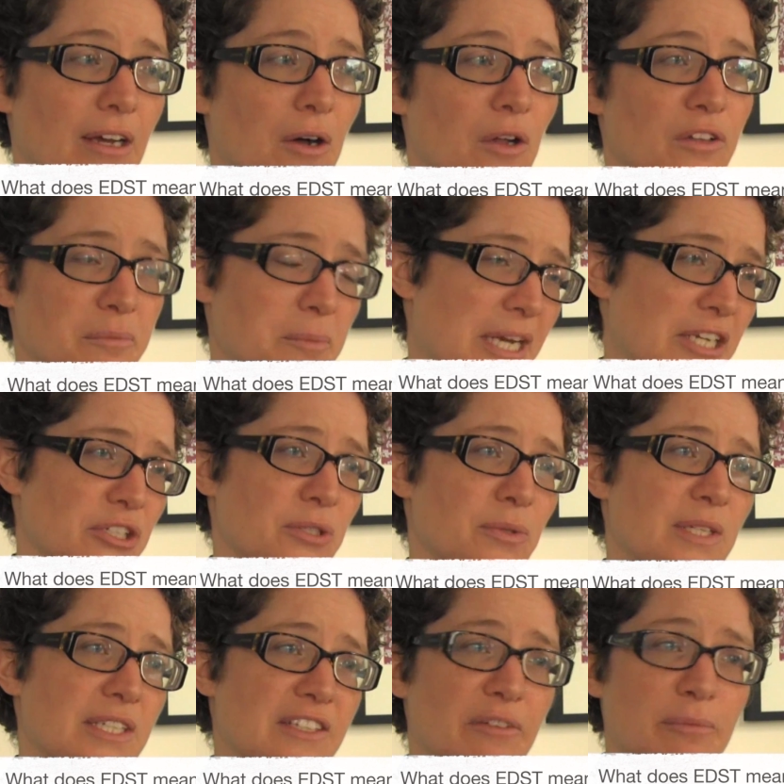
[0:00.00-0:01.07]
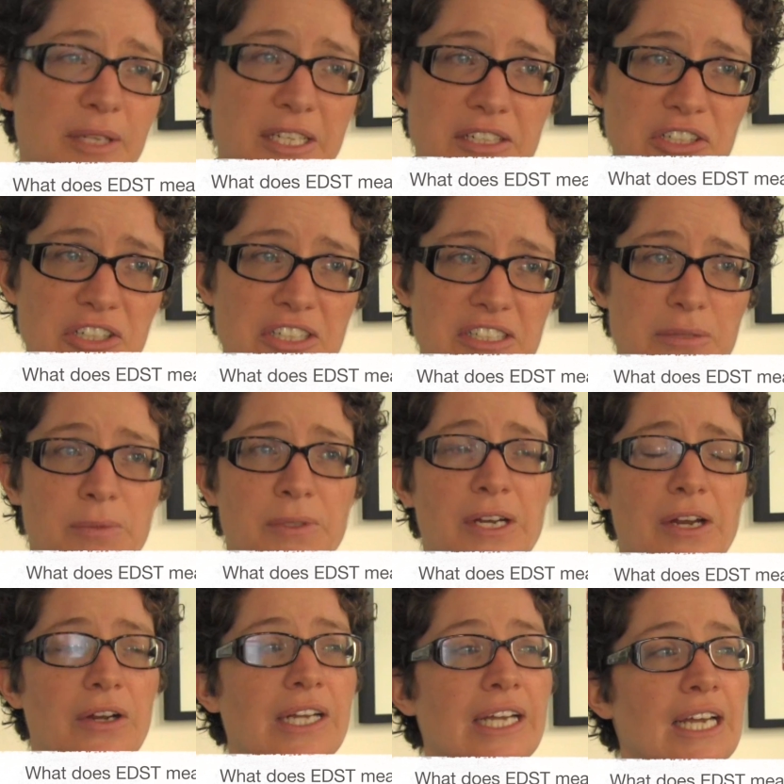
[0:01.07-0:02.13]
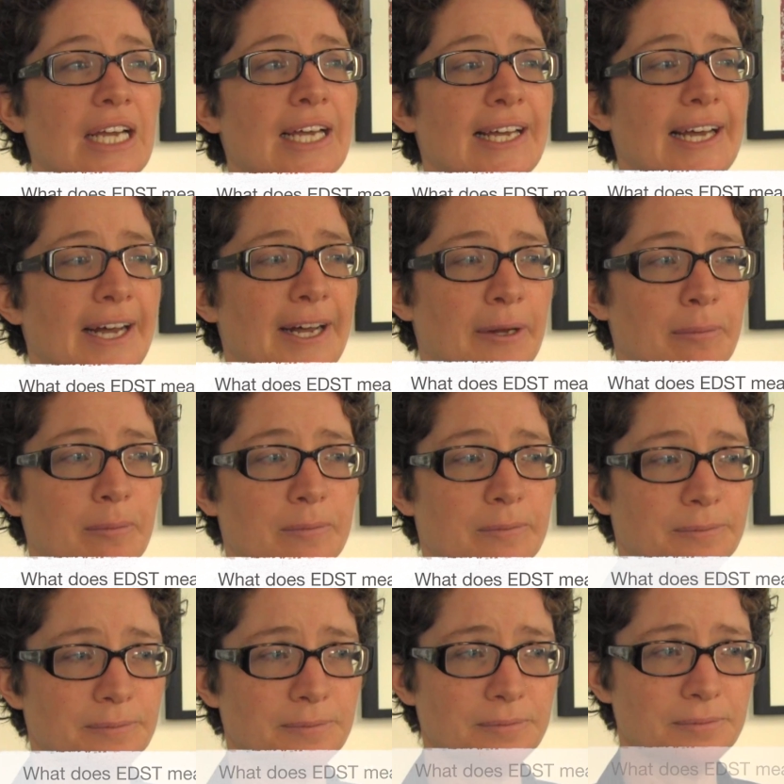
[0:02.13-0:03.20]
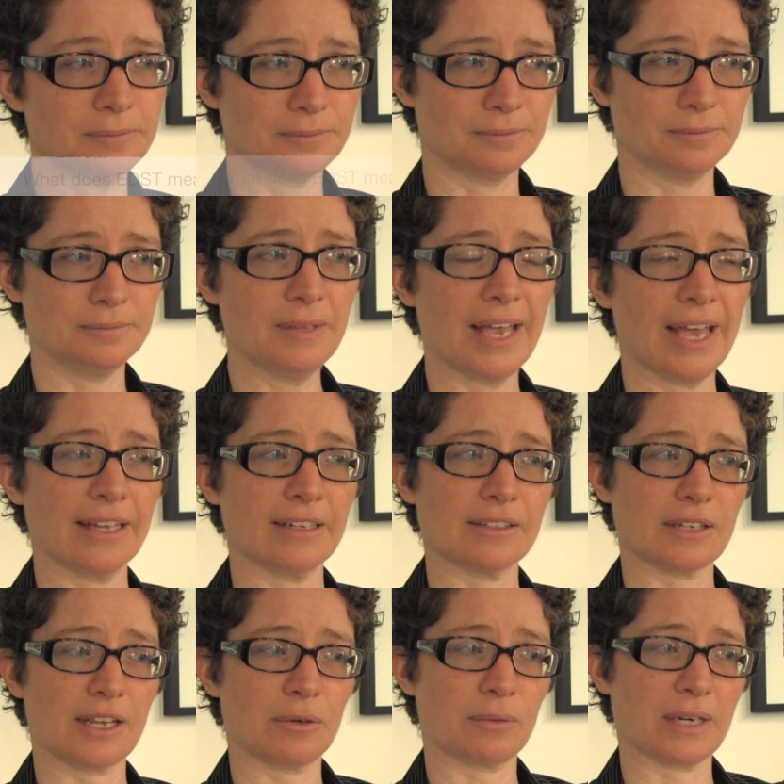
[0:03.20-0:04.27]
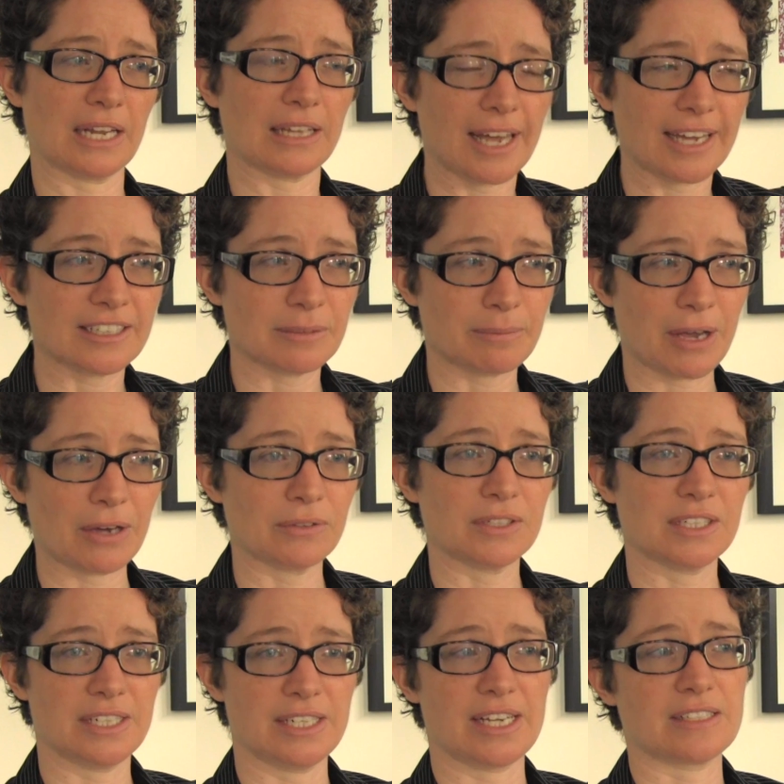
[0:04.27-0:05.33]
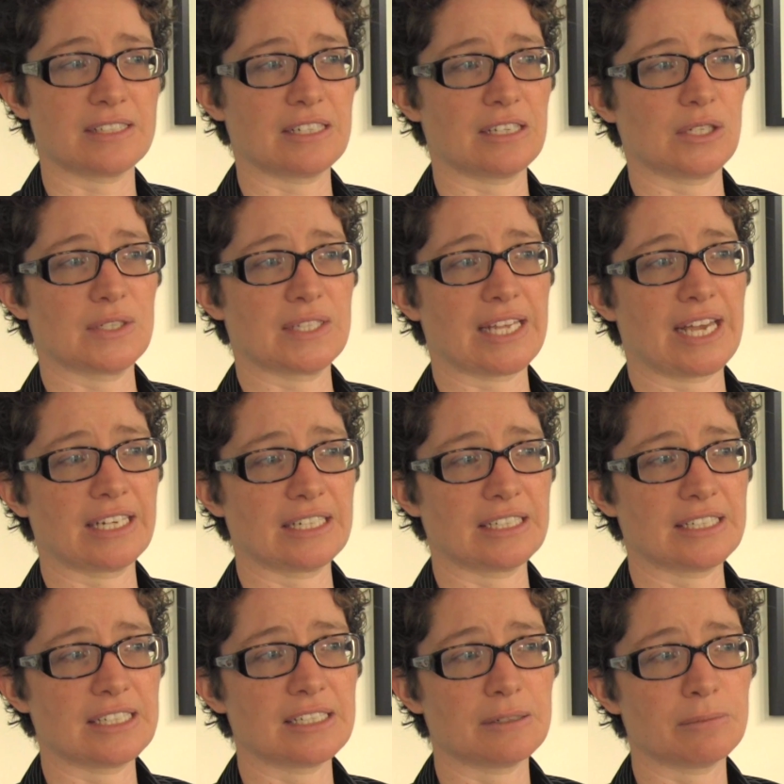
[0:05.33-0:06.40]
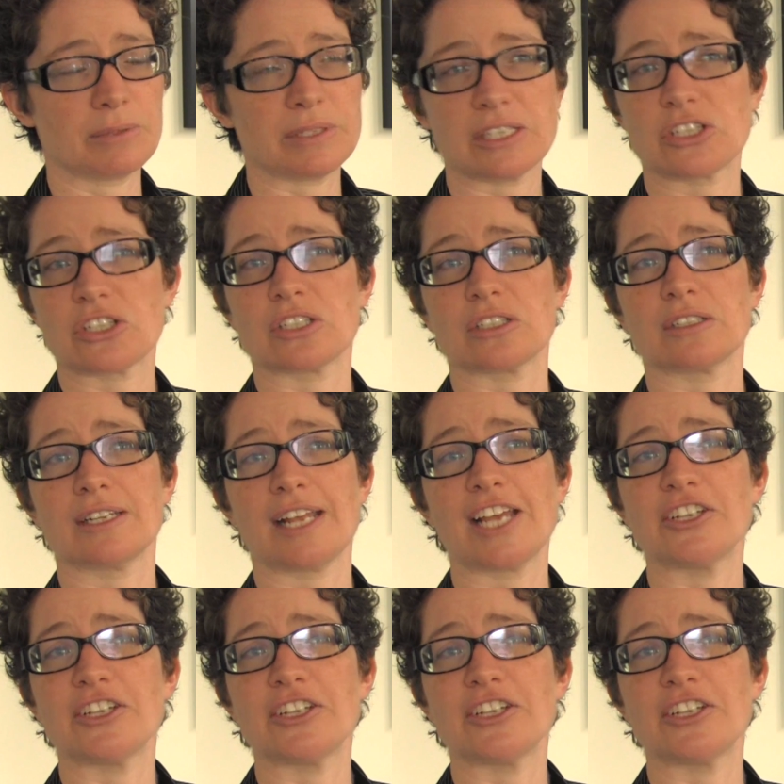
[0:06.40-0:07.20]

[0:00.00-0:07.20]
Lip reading: All of my degrees have been interdisciplinary, and what I liked about EDST is that it didn't position